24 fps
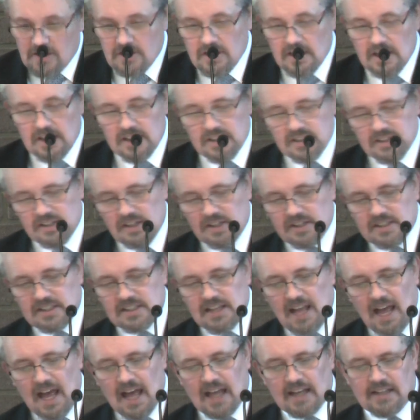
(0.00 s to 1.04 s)
Jesus had
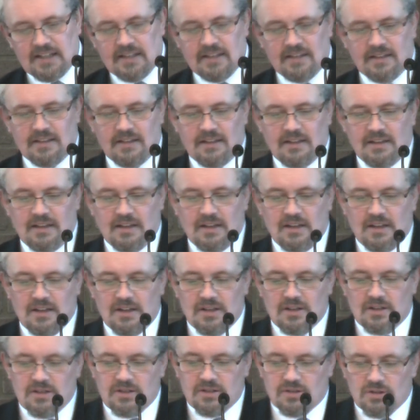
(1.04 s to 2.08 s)
said,
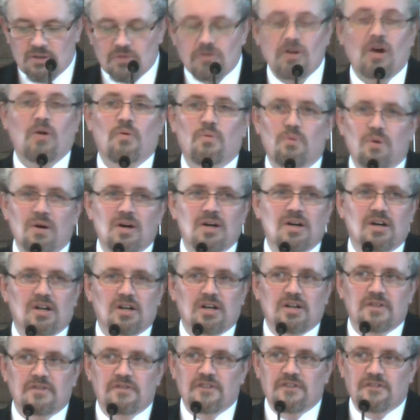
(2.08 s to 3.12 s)
"Do not
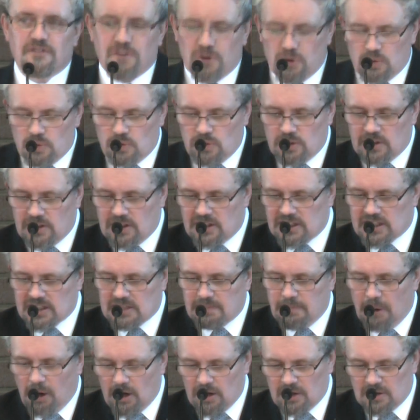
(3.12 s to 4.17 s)
work for food that
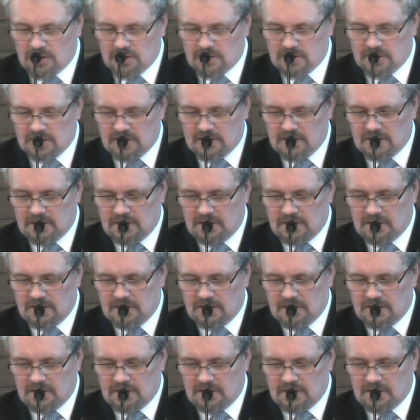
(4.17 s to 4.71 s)
spoils."